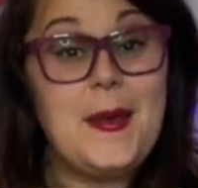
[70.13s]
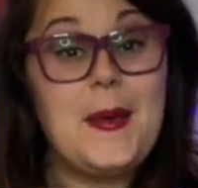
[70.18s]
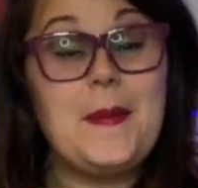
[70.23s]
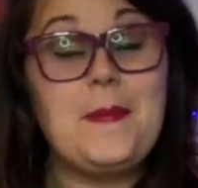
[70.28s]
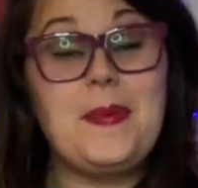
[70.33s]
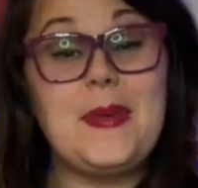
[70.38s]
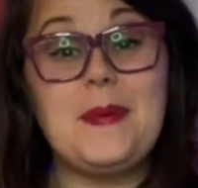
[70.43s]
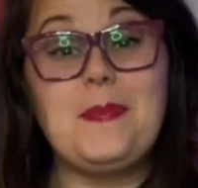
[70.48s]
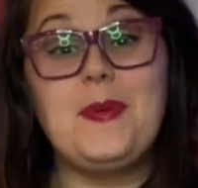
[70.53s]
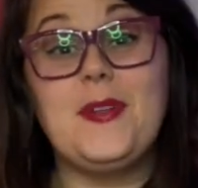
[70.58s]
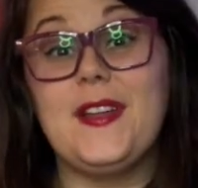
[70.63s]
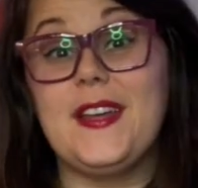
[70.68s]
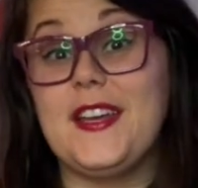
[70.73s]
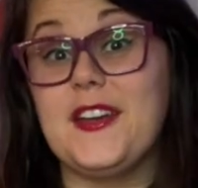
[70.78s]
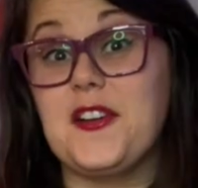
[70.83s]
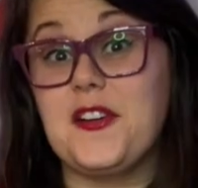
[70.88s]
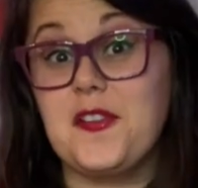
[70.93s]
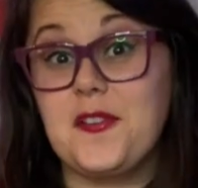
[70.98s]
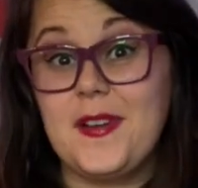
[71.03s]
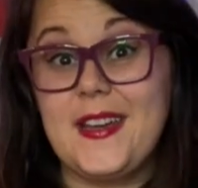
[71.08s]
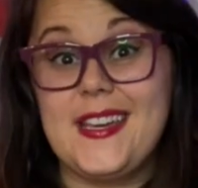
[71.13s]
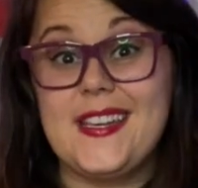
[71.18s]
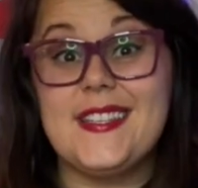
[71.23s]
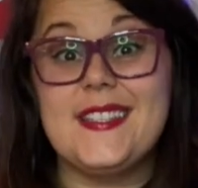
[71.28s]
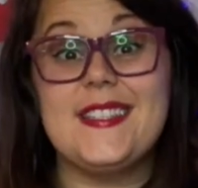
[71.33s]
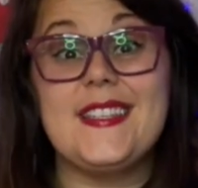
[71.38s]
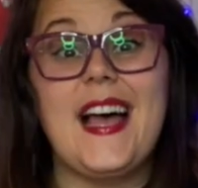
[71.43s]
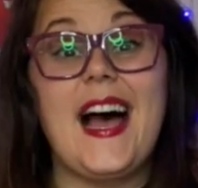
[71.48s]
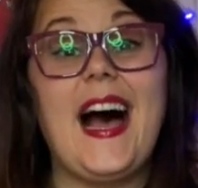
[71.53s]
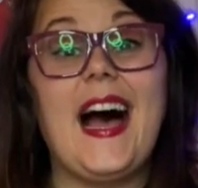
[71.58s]
people in
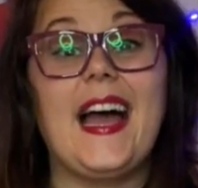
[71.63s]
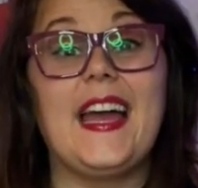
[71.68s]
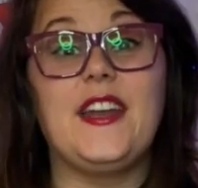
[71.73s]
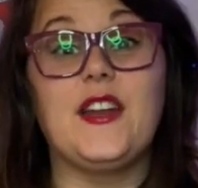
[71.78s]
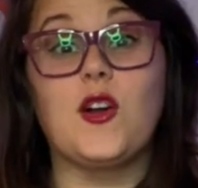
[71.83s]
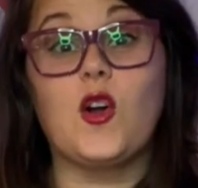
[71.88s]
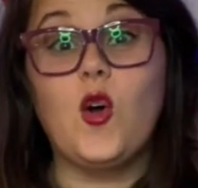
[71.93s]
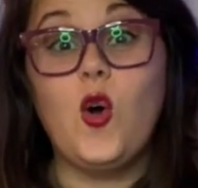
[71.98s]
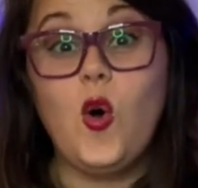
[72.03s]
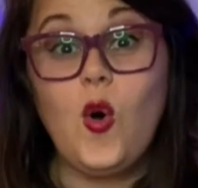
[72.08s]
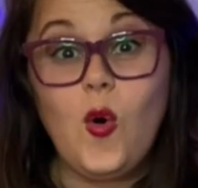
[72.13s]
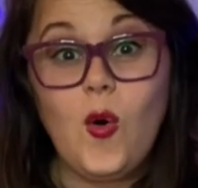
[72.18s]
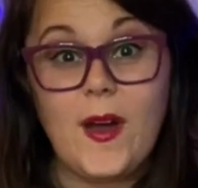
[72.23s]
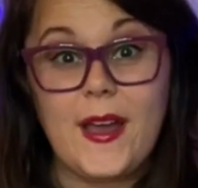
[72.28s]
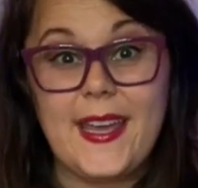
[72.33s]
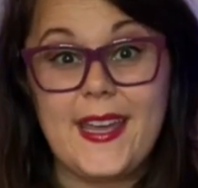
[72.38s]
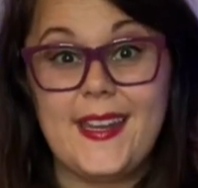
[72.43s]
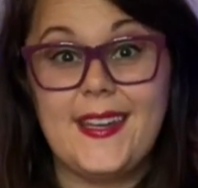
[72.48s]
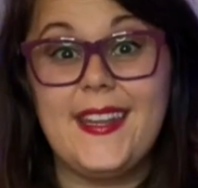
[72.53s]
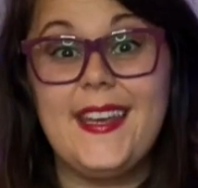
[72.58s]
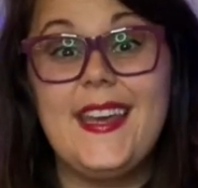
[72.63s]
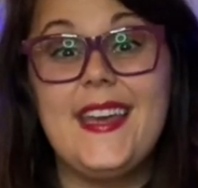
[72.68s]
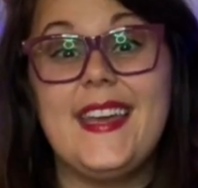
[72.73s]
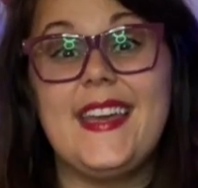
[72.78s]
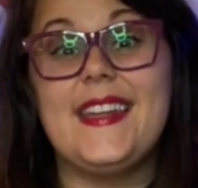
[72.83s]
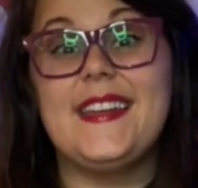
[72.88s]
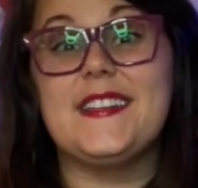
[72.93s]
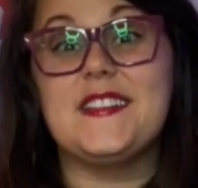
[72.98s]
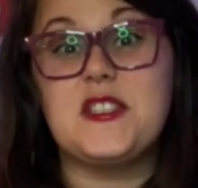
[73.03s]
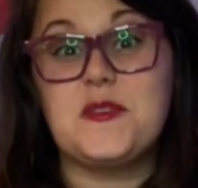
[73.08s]
Greece hide a coin
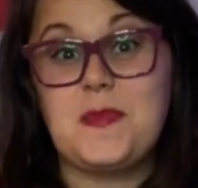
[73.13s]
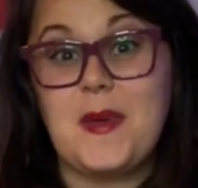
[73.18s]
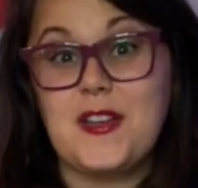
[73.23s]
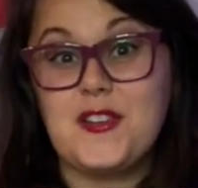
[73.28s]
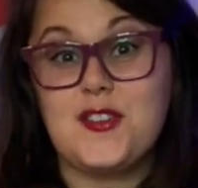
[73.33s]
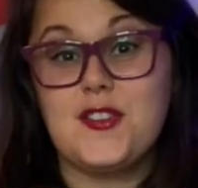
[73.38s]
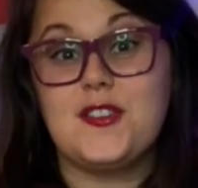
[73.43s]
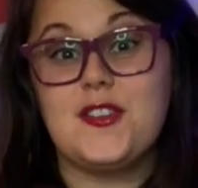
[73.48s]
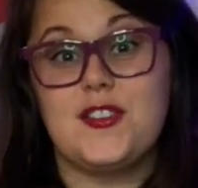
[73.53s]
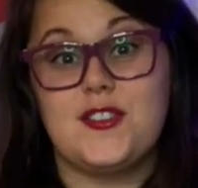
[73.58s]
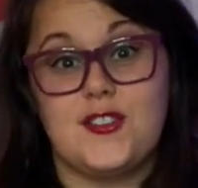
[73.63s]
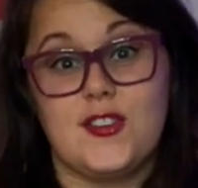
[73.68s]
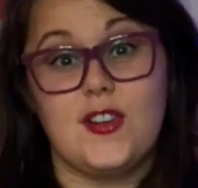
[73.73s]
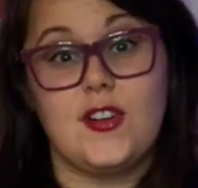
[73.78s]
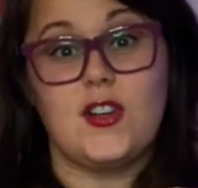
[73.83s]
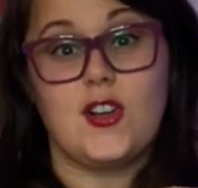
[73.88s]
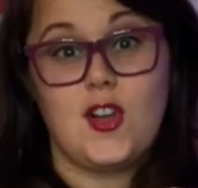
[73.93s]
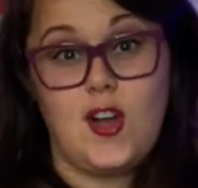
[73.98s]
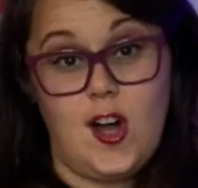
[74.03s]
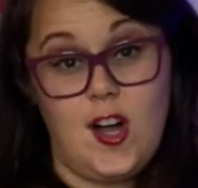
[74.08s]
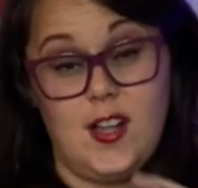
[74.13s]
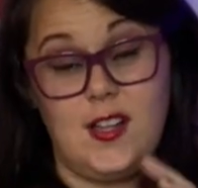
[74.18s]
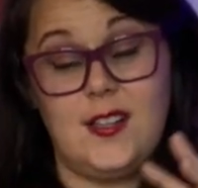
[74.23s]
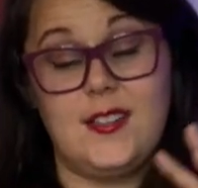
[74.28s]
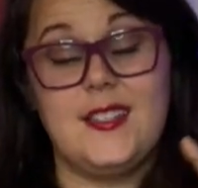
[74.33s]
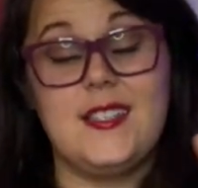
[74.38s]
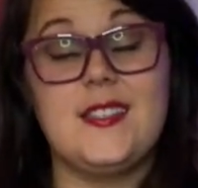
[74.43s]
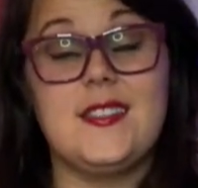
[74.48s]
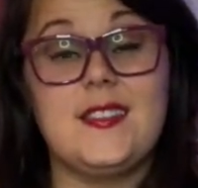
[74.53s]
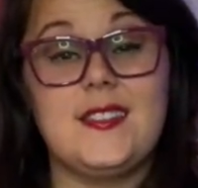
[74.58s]
in a special dessert
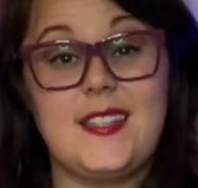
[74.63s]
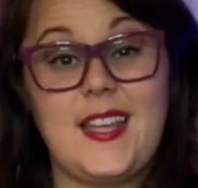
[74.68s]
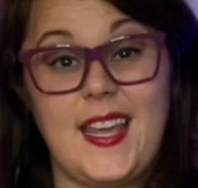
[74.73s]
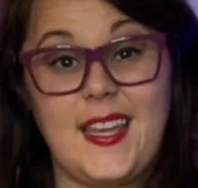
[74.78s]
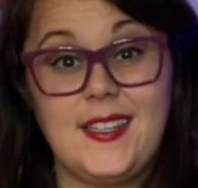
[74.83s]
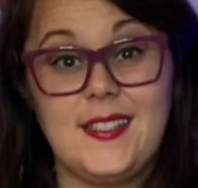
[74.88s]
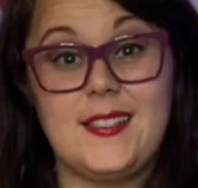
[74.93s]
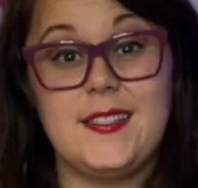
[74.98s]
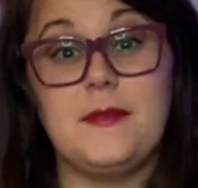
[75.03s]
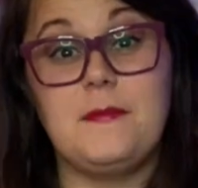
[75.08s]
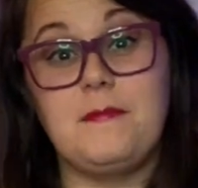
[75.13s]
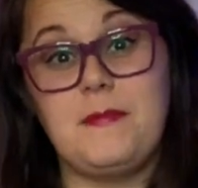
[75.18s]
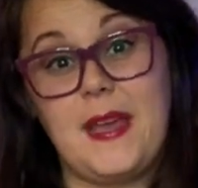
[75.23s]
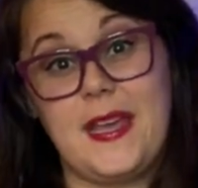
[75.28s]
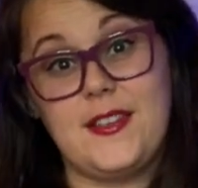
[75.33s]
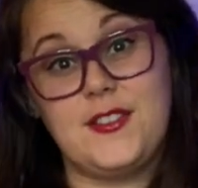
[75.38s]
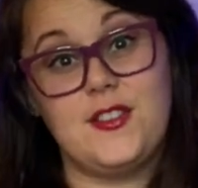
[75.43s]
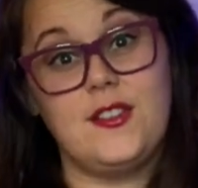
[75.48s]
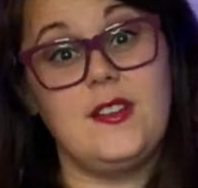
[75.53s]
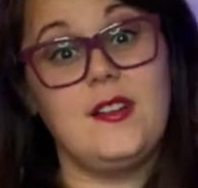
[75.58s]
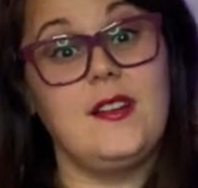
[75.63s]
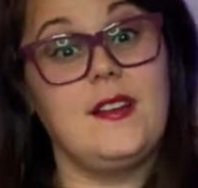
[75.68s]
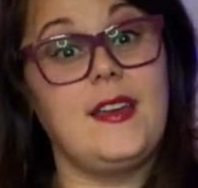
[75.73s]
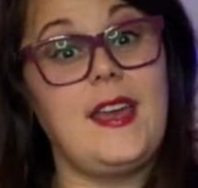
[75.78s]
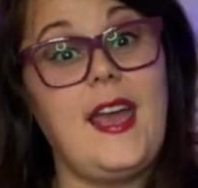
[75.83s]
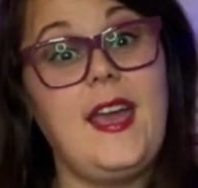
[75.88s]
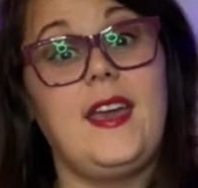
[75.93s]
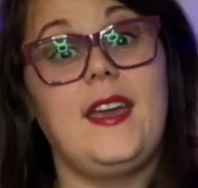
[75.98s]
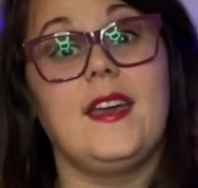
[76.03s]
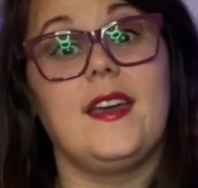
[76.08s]
called Saint Basil
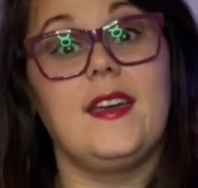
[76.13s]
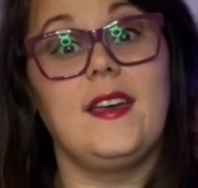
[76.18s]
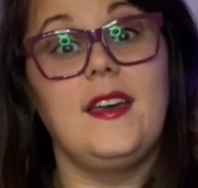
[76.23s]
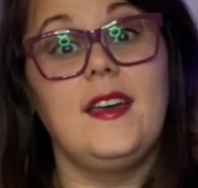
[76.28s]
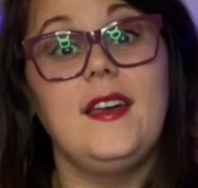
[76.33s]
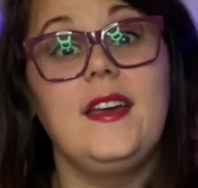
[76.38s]
cake.